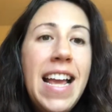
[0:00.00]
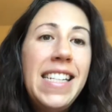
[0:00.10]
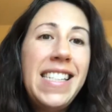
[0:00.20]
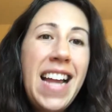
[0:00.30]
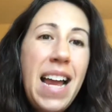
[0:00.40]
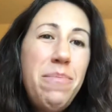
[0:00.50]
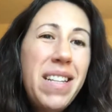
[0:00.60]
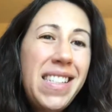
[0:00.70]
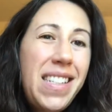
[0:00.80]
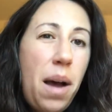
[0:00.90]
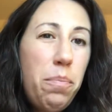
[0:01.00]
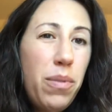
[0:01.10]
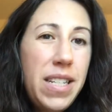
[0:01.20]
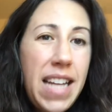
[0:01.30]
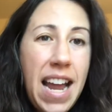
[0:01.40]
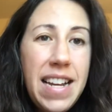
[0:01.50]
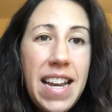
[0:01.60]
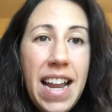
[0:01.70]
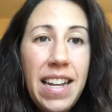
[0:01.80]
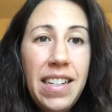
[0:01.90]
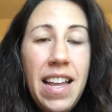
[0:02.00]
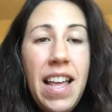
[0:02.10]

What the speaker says: It's time to stop pretending